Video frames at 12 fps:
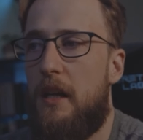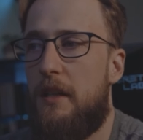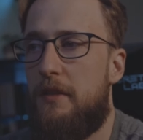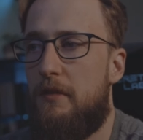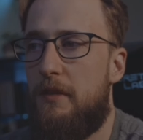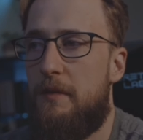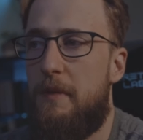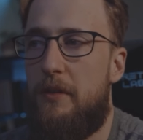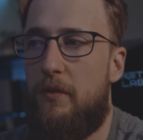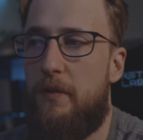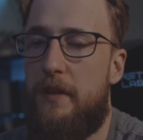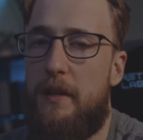So I want to make
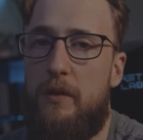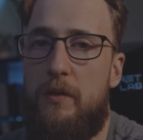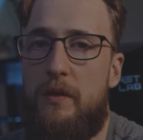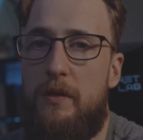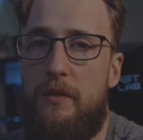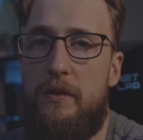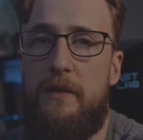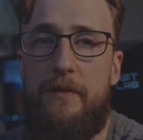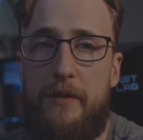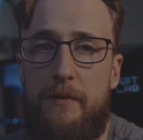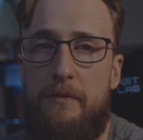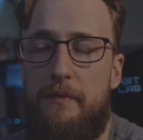sure that it looked good
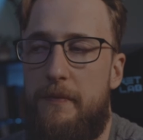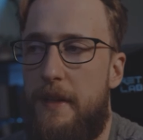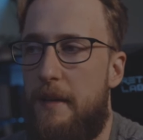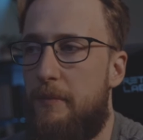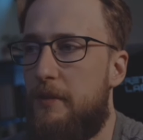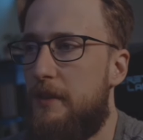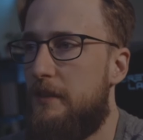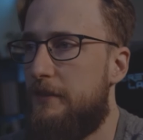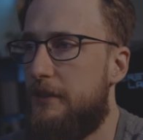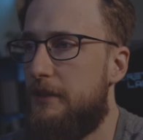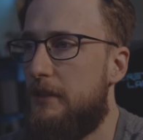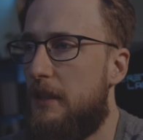from that point of
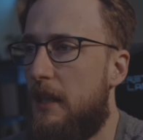view.